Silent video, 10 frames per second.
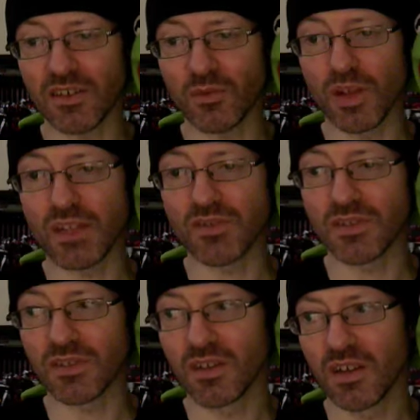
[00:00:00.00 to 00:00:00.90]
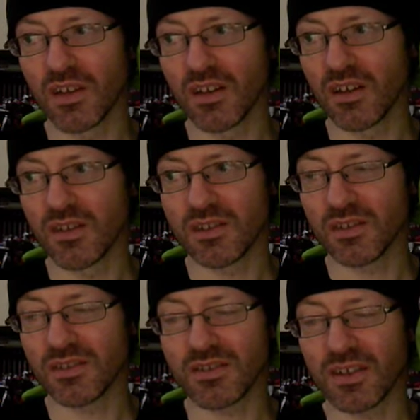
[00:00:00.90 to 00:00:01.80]
irrelevant.
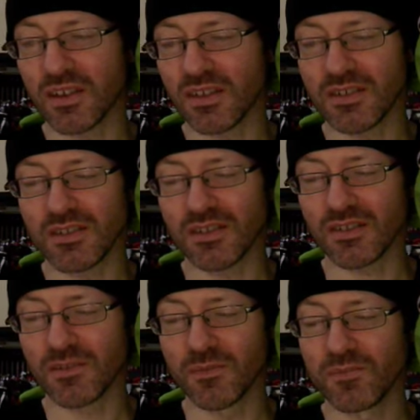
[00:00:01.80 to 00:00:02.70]
It's just...